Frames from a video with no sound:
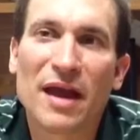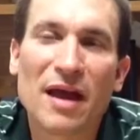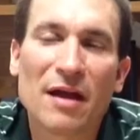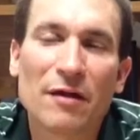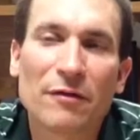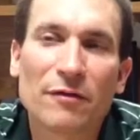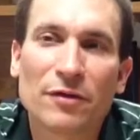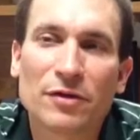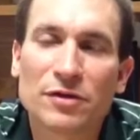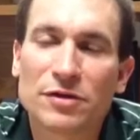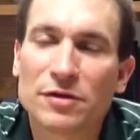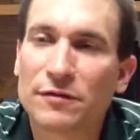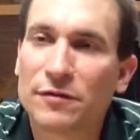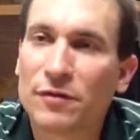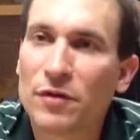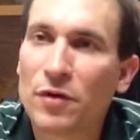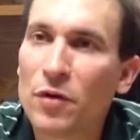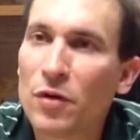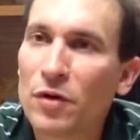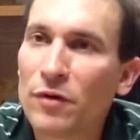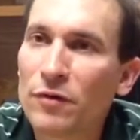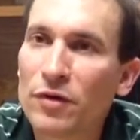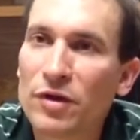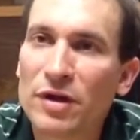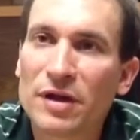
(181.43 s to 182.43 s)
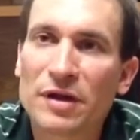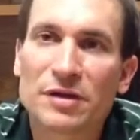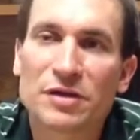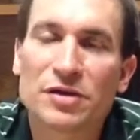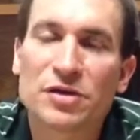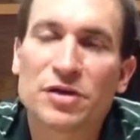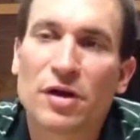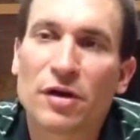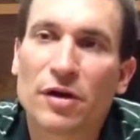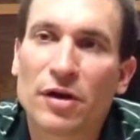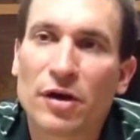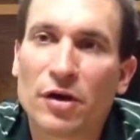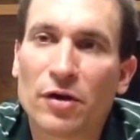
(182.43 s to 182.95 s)
efforts of whoever it is
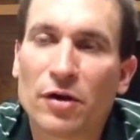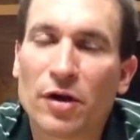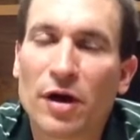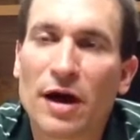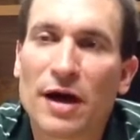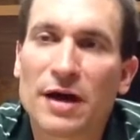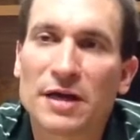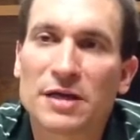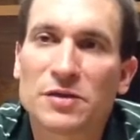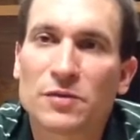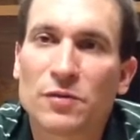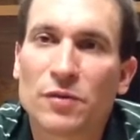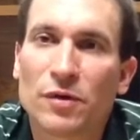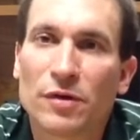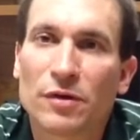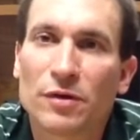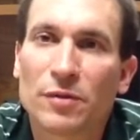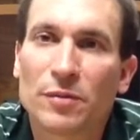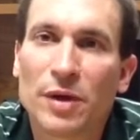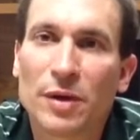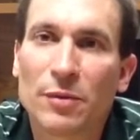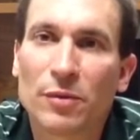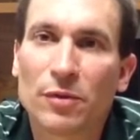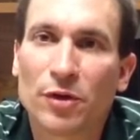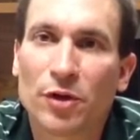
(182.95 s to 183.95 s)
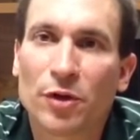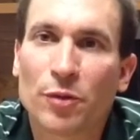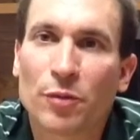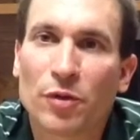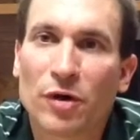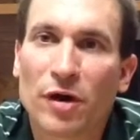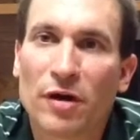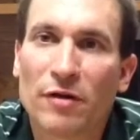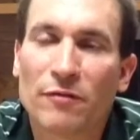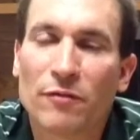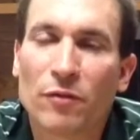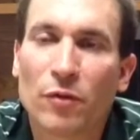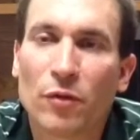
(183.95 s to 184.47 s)
sharing Christ with the people that you're
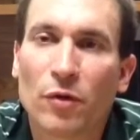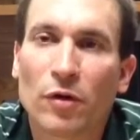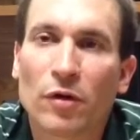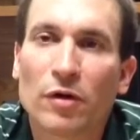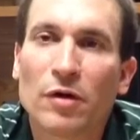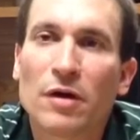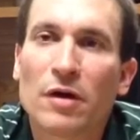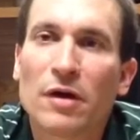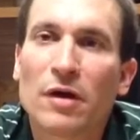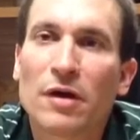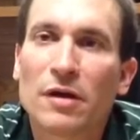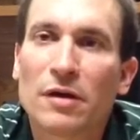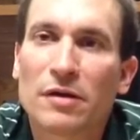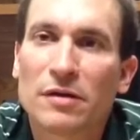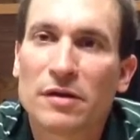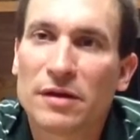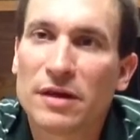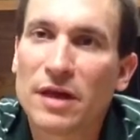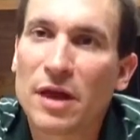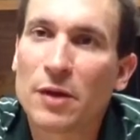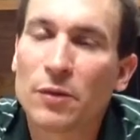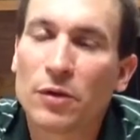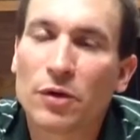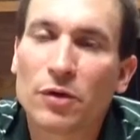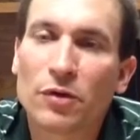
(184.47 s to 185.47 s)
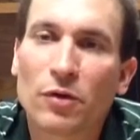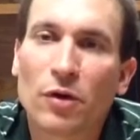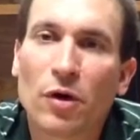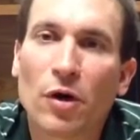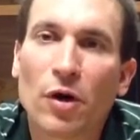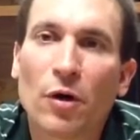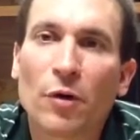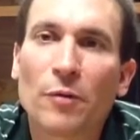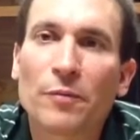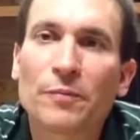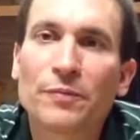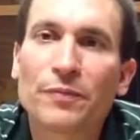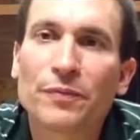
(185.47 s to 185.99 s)
praying for, that they would
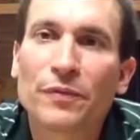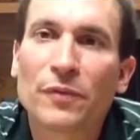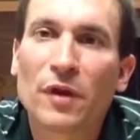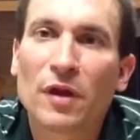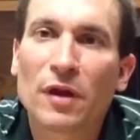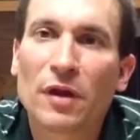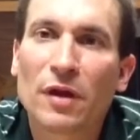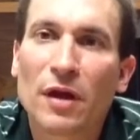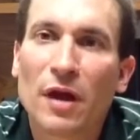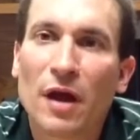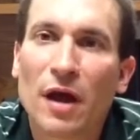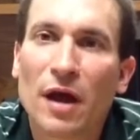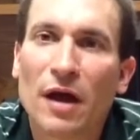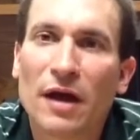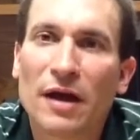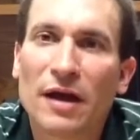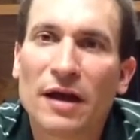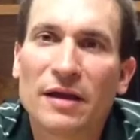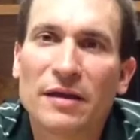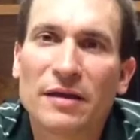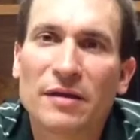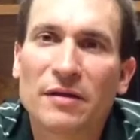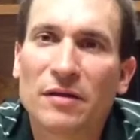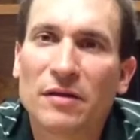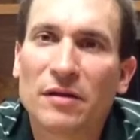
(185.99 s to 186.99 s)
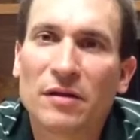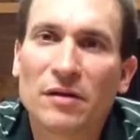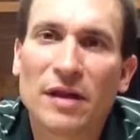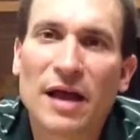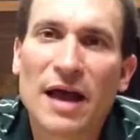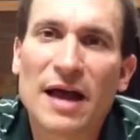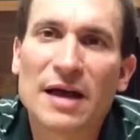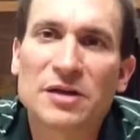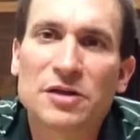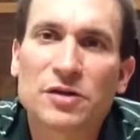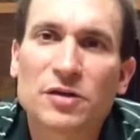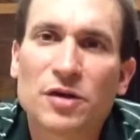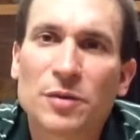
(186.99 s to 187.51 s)
grow. And the
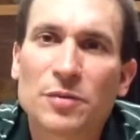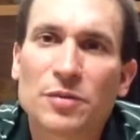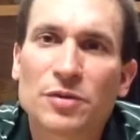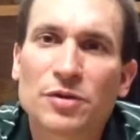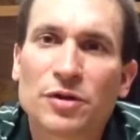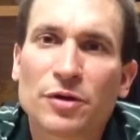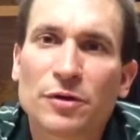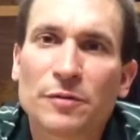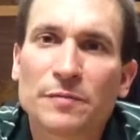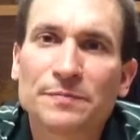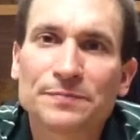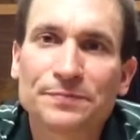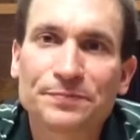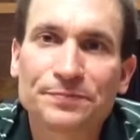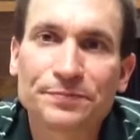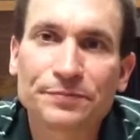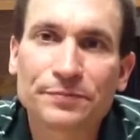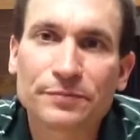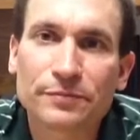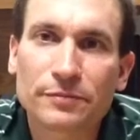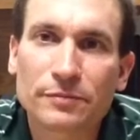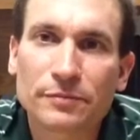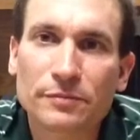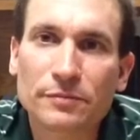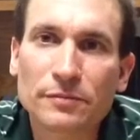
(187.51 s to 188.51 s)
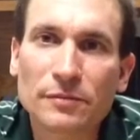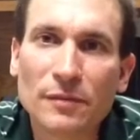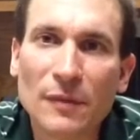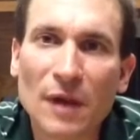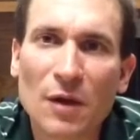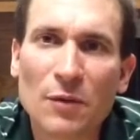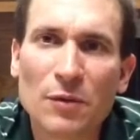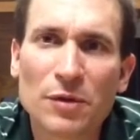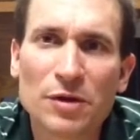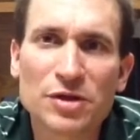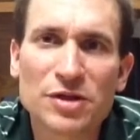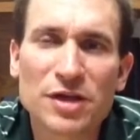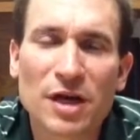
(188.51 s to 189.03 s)
last scripture I
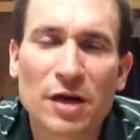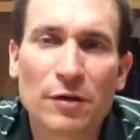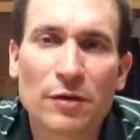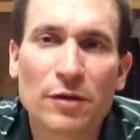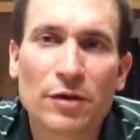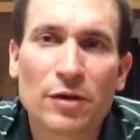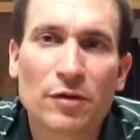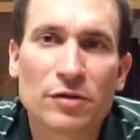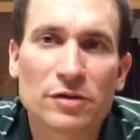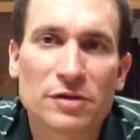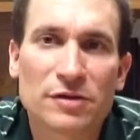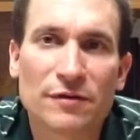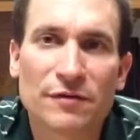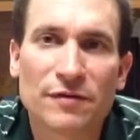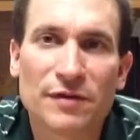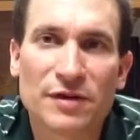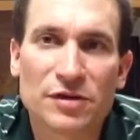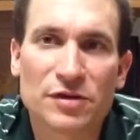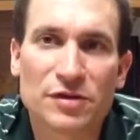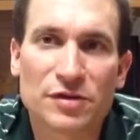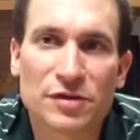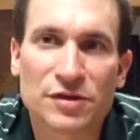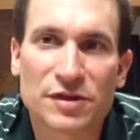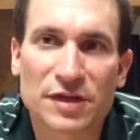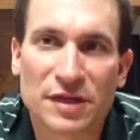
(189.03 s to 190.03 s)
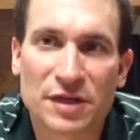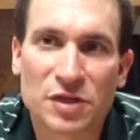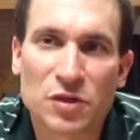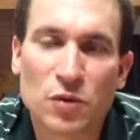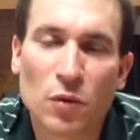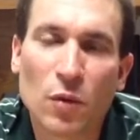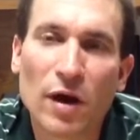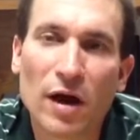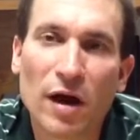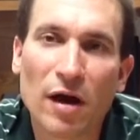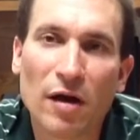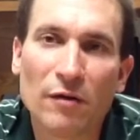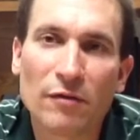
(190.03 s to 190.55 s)
want to share with you is Ephesians
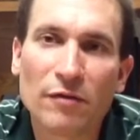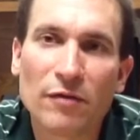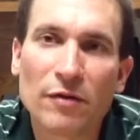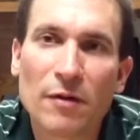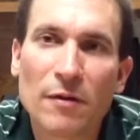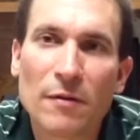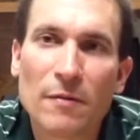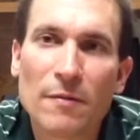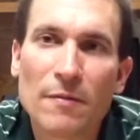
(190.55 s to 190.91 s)
6:12,